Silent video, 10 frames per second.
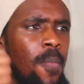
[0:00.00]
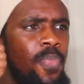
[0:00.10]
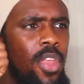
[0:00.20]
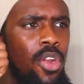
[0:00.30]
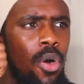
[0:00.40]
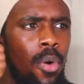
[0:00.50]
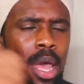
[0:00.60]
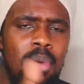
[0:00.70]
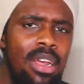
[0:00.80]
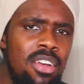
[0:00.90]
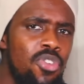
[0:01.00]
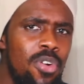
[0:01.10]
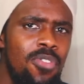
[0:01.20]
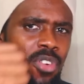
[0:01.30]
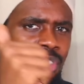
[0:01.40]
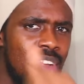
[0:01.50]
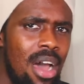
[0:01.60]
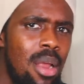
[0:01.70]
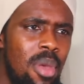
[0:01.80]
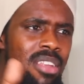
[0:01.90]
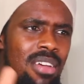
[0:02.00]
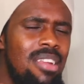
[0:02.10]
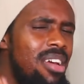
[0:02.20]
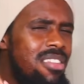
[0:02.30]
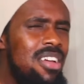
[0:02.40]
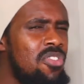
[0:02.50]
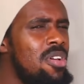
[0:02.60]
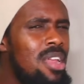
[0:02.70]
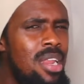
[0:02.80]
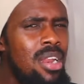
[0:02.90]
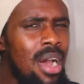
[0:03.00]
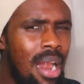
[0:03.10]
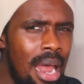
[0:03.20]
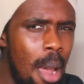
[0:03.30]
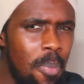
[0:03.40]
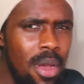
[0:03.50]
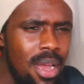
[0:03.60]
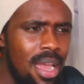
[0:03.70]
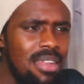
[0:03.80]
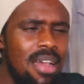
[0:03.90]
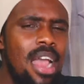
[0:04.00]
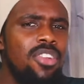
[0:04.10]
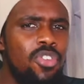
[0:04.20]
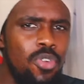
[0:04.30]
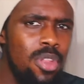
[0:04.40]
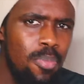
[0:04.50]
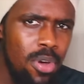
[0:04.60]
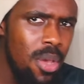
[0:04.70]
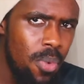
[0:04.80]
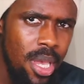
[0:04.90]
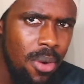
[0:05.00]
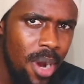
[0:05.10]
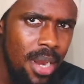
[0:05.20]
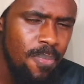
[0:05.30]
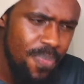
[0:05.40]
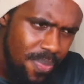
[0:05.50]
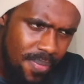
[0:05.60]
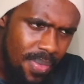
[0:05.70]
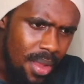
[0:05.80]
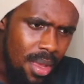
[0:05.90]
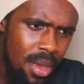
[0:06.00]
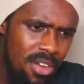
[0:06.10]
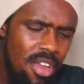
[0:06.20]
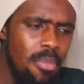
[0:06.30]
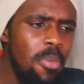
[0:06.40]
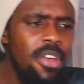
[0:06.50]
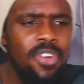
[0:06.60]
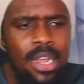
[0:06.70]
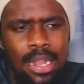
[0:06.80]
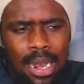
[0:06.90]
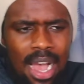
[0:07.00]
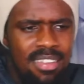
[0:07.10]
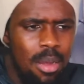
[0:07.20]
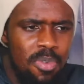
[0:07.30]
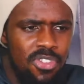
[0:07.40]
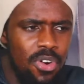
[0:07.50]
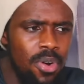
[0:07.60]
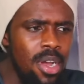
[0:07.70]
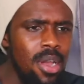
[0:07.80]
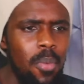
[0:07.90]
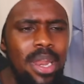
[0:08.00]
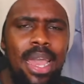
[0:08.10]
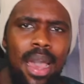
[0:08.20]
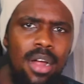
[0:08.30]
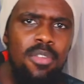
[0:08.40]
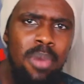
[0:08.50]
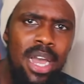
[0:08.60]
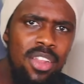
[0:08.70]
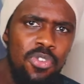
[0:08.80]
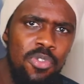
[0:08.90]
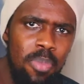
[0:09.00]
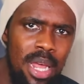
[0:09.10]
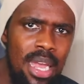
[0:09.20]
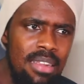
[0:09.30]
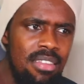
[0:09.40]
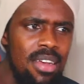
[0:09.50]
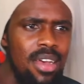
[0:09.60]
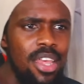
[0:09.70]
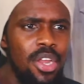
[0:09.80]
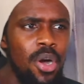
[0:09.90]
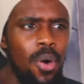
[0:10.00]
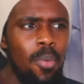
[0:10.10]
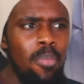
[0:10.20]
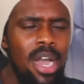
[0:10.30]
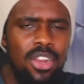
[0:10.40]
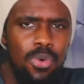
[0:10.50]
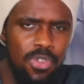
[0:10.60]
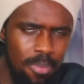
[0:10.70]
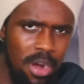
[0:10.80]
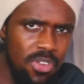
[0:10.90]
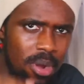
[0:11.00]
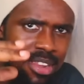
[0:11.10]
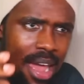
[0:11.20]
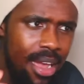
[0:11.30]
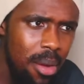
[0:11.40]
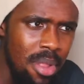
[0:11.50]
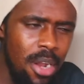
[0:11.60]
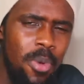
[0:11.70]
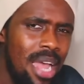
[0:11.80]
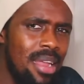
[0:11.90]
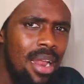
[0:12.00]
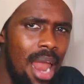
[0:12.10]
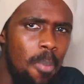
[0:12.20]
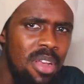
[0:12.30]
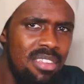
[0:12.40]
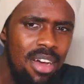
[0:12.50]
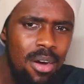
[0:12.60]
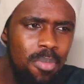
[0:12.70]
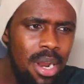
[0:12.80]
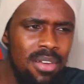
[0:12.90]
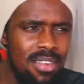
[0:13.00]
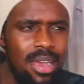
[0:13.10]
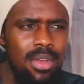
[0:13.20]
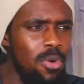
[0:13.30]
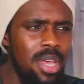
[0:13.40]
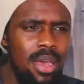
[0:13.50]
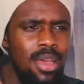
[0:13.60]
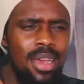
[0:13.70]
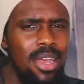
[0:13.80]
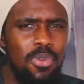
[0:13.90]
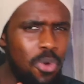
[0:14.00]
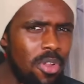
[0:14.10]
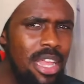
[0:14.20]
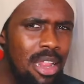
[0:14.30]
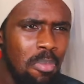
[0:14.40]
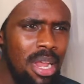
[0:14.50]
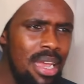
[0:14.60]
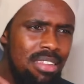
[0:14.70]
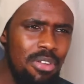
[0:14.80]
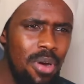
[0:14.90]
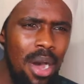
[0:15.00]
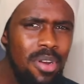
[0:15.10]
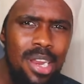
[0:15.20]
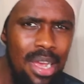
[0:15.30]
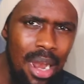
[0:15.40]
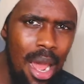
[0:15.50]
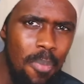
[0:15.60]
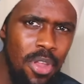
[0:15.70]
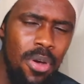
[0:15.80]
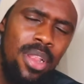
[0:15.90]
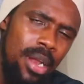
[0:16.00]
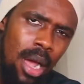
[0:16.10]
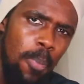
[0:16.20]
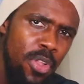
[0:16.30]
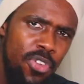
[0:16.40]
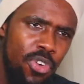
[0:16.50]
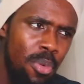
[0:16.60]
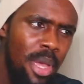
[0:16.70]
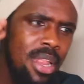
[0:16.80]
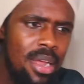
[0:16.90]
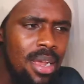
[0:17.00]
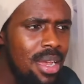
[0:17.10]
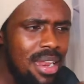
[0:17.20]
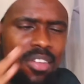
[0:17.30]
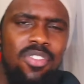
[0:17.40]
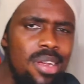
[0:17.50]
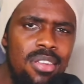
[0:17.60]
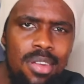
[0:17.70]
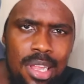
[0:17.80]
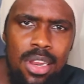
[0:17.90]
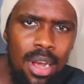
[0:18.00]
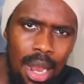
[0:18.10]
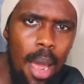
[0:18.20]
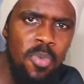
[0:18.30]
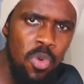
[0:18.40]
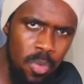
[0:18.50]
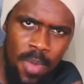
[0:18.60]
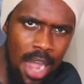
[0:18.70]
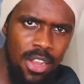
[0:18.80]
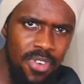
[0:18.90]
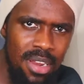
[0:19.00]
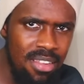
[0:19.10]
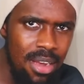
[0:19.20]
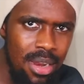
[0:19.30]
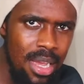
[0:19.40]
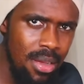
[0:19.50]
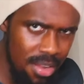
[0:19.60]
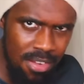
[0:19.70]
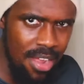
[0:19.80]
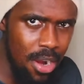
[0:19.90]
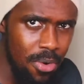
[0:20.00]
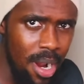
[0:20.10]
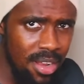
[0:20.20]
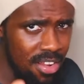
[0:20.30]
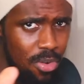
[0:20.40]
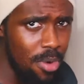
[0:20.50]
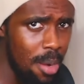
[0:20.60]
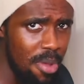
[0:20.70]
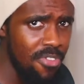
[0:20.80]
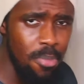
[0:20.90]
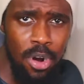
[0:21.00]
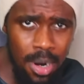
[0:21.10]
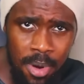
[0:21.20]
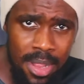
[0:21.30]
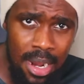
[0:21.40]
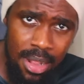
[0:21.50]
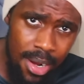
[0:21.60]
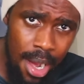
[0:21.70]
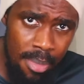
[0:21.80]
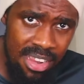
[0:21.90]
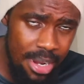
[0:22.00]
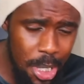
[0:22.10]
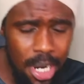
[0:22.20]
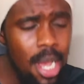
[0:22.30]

you know, him and Itadori versus Hanami, he said he doesn't necessarily need to clap his hands to do the boogie woogie, right? Because I remember even in the last episode, when he held Mahito's blades, you know, Mahito was about to attack him, and then we had the clapping sound, but I was like, okay, he was holding the blades, so how did he clap, you know? And then a couple of you told me that he doesn't necessarily need to clap to activate his technique. Is that correct? Just correct me if I'm wrong about that in the comment section.